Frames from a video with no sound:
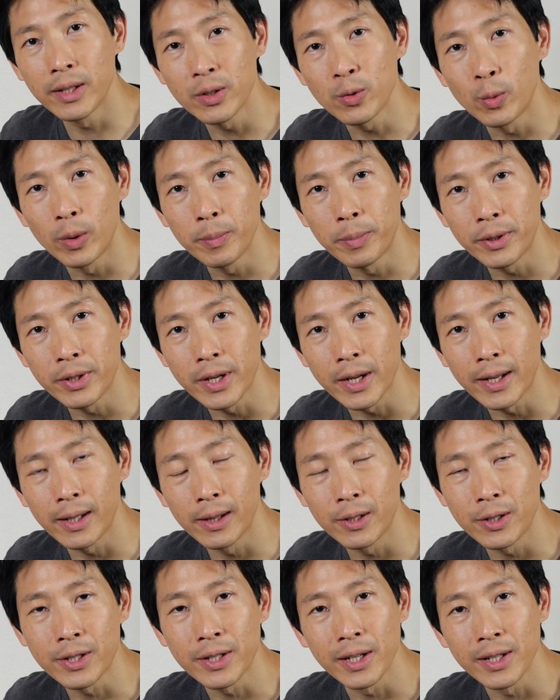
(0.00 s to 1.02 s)
This one
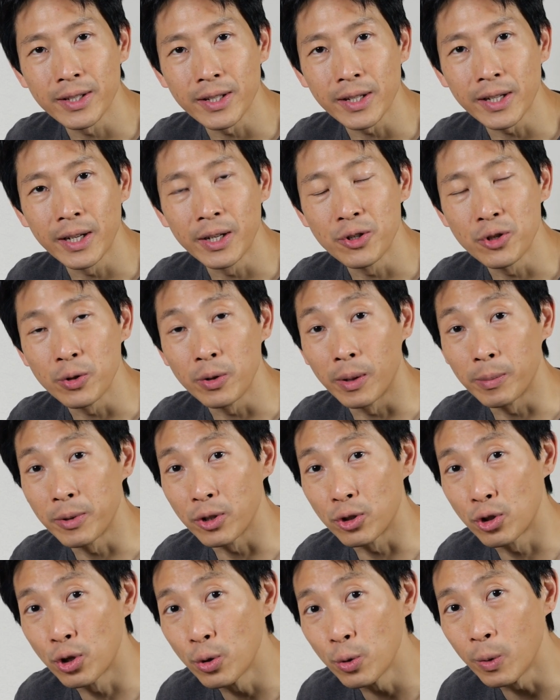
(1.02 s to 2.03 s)
particular says it can do up to
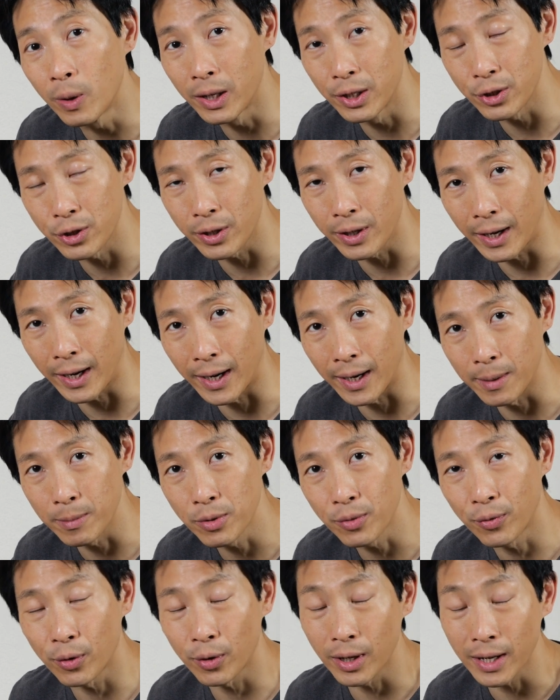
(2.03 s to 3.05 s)
200 amps
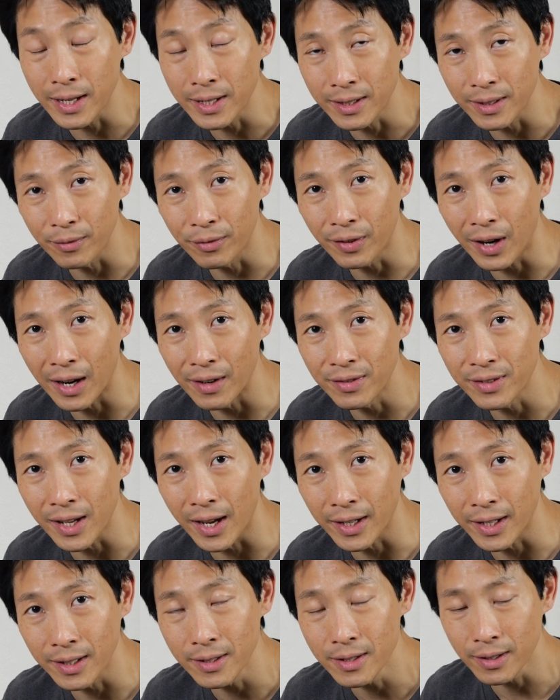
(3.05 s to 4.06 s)
for less than five
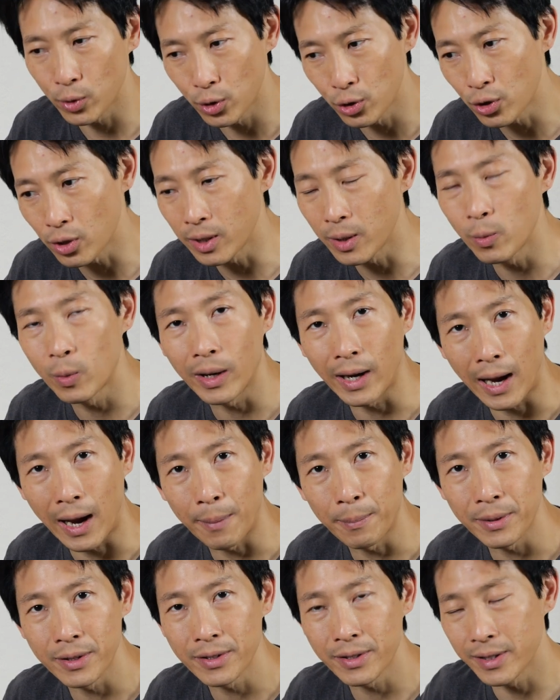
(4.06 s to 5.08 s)
seconds. Usually what
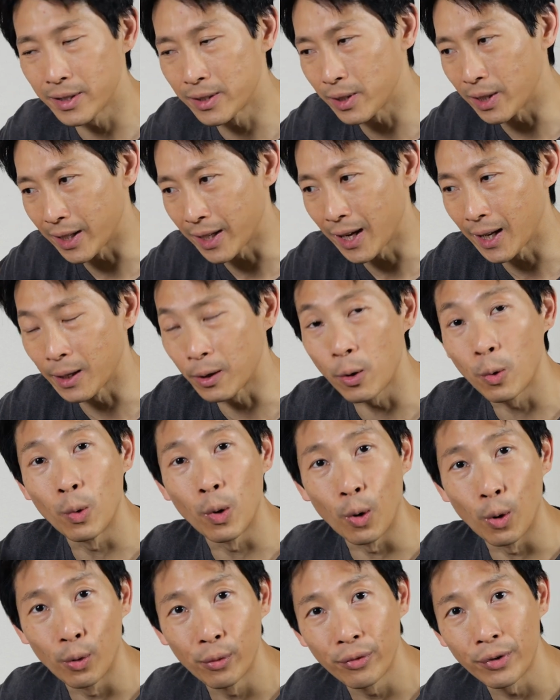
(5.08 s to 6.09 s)
happens is it can go
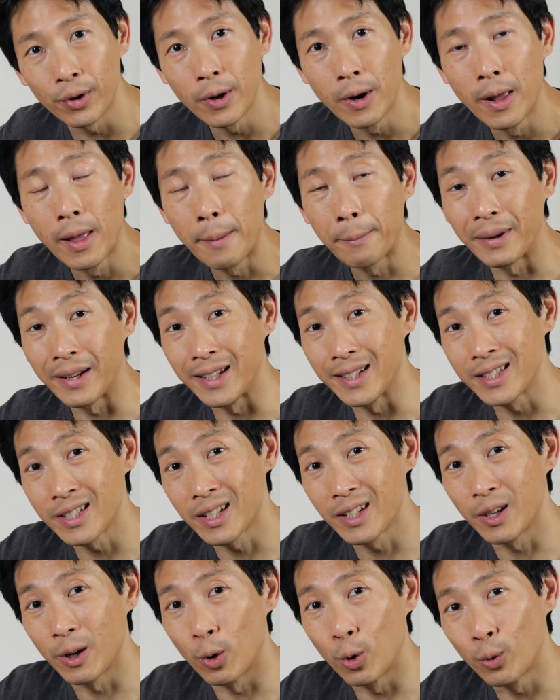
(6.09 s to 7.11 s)
over, but it's
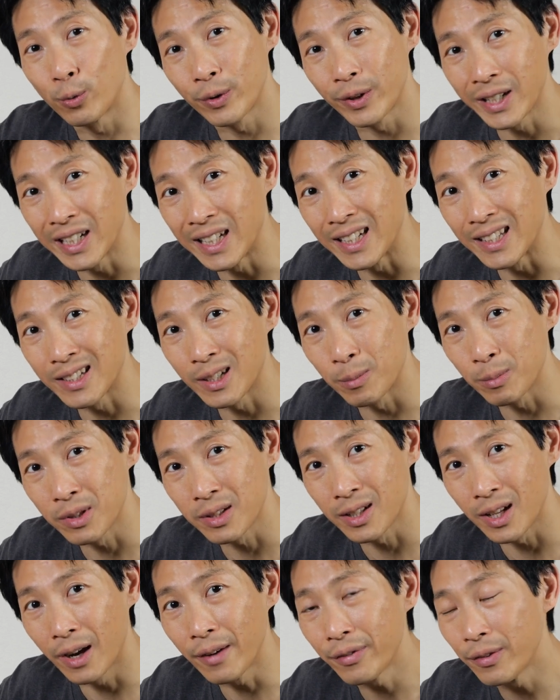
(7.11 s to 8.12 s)
gonna overheat some
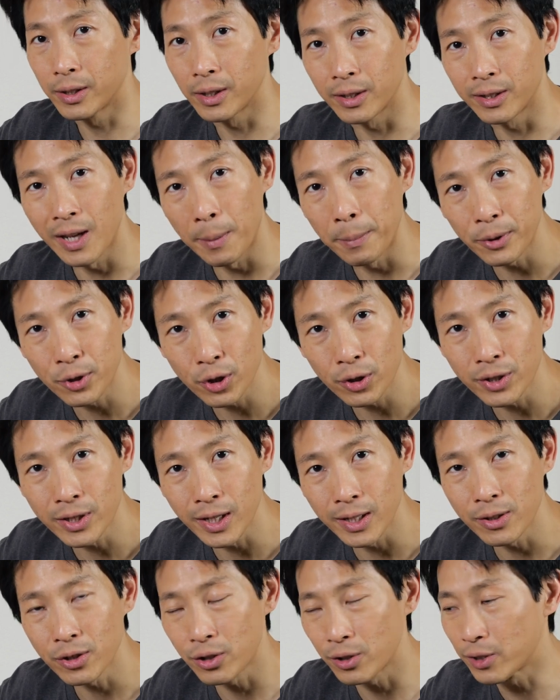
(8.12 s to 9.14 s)
stuff. The temperature
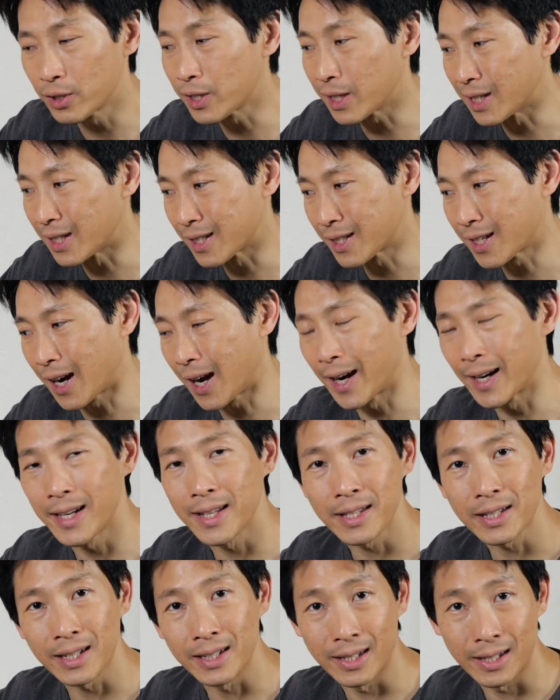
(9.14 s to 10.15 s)
sensors inside side
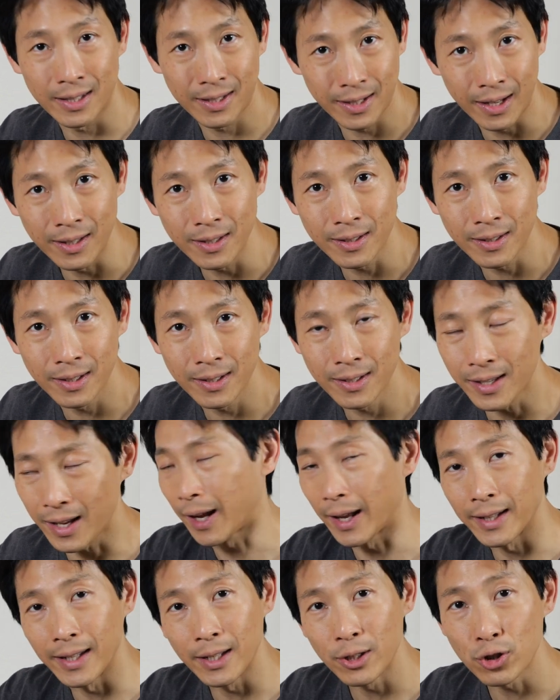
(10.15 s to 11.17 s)
is gonna sense this
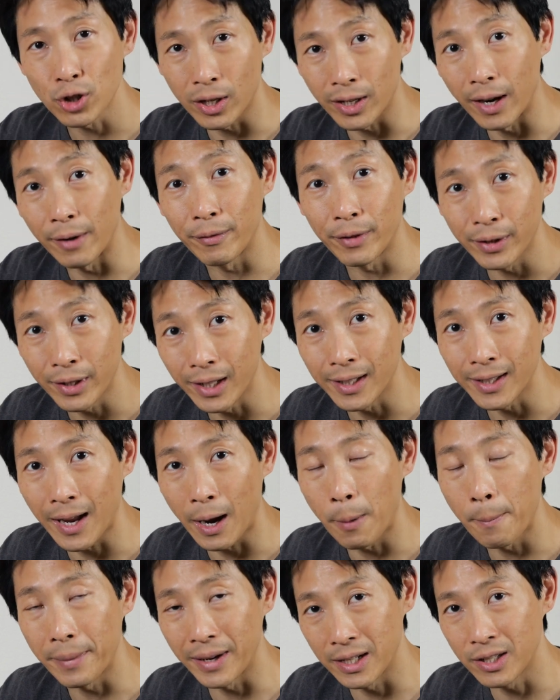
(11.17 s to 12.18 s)
and then shut everything
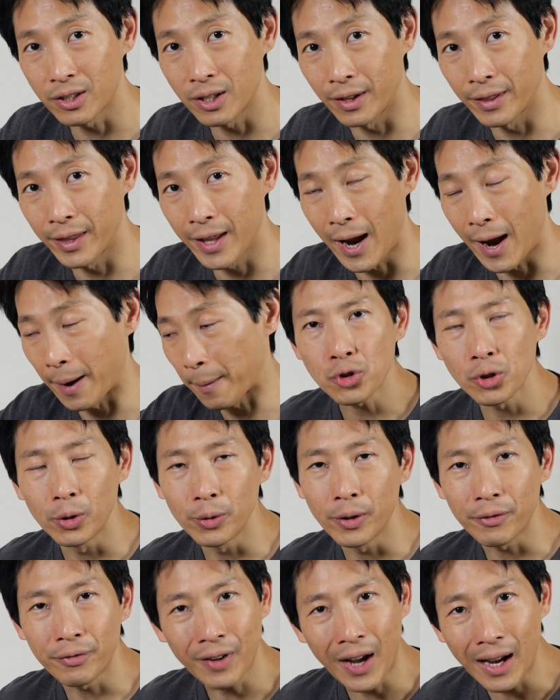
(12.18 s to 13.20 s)
down based on that. So
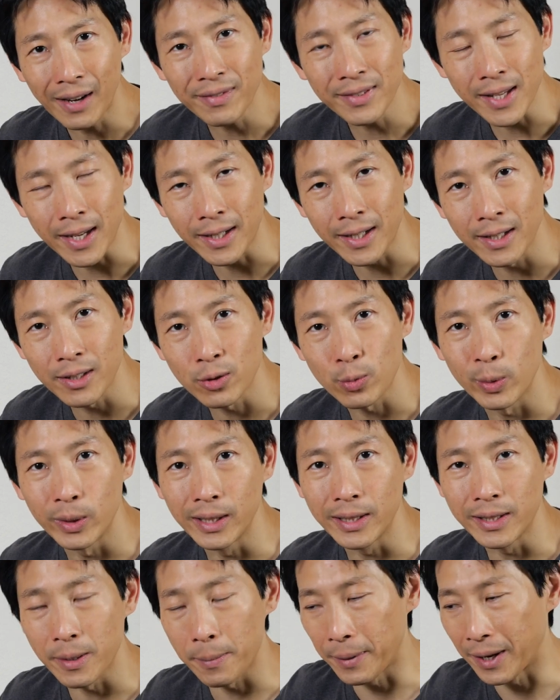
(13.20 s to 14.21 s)
the five seconds
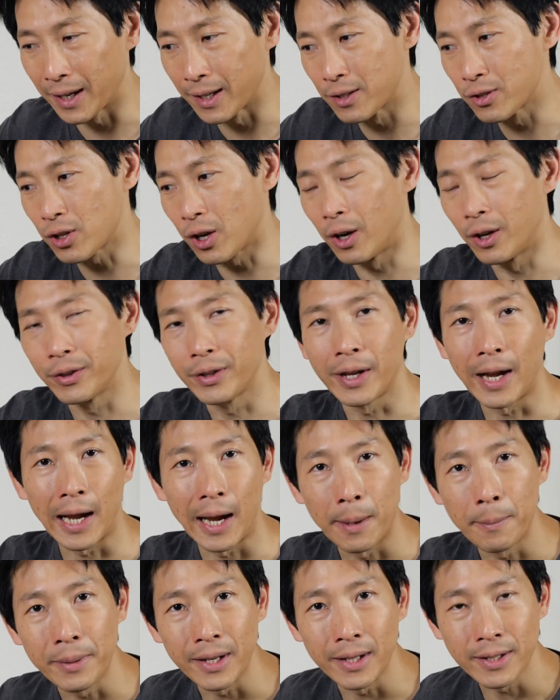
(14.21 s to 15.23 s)
really depends on the
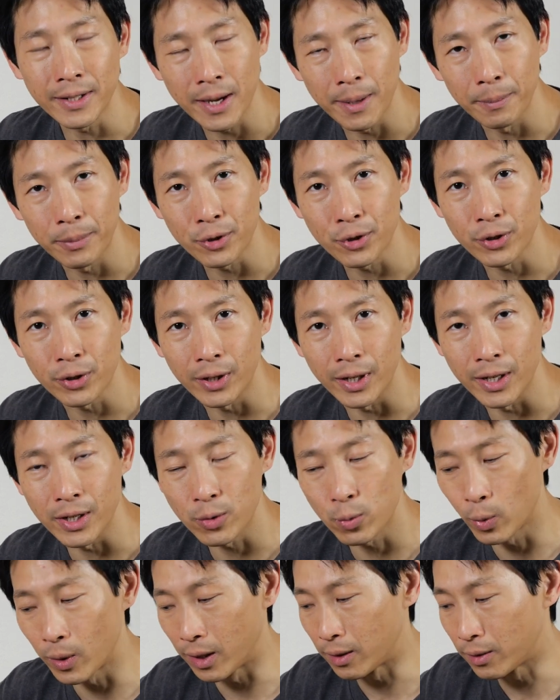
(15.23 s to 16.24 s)
ambient temperature
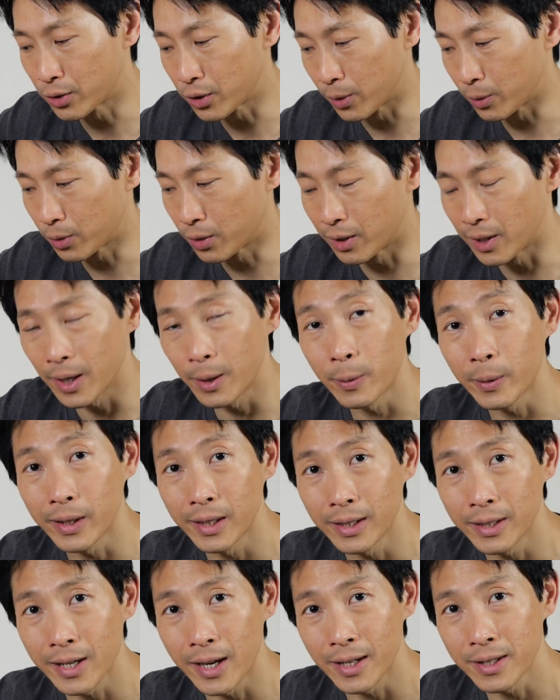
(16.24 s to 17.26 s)
as well. So today we're
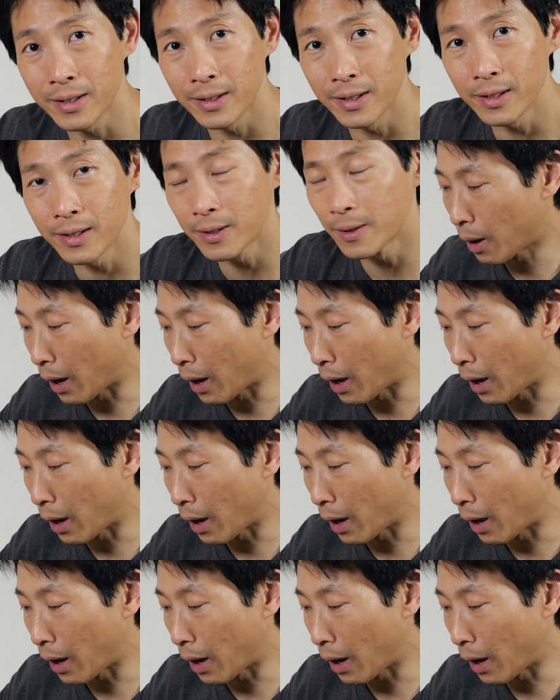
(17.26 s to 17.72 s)
gonna test this.